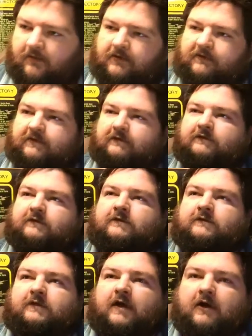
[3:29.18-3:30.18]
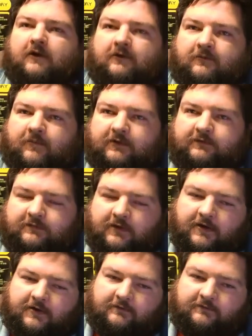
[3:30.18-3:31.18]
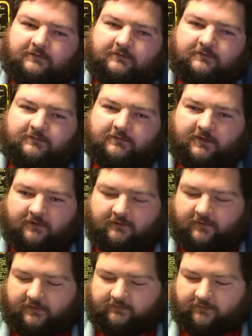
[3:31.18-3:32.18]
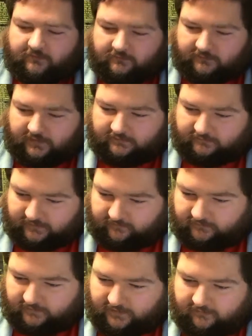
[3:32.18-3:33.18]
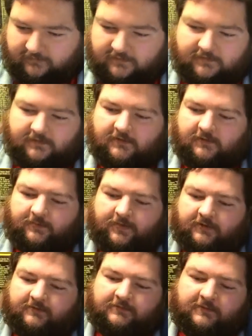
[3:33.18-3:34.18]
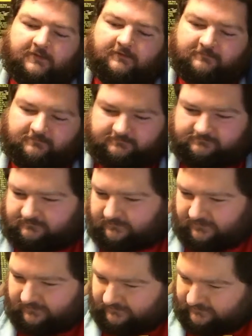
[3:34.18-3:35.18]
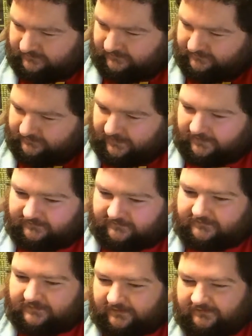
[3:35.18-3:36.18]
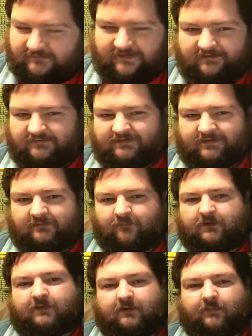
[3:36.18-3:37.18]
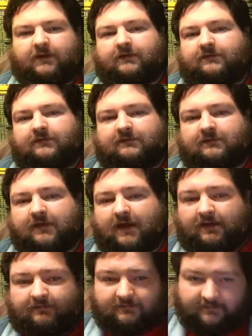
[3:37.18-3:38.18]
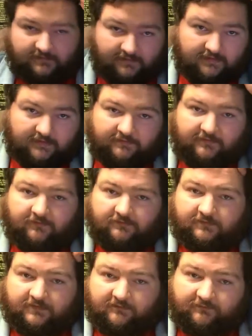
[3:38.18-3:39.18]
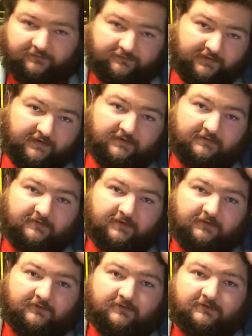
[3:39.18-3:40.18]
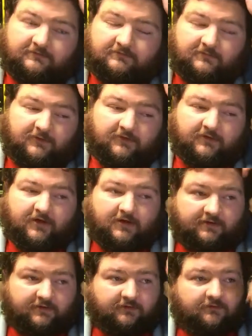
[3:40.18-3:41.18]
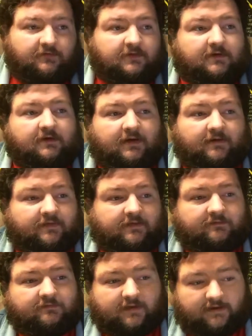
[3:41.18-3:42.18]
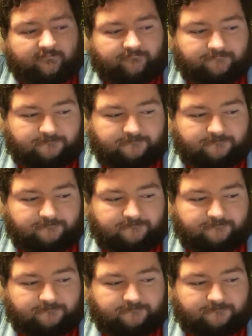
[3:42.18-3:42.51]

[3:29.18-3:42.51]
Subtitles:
Because it's so much science and so much bullshit at the same time. But that's essentially one of the abilities he has. There is another thing that you could argue, and that's that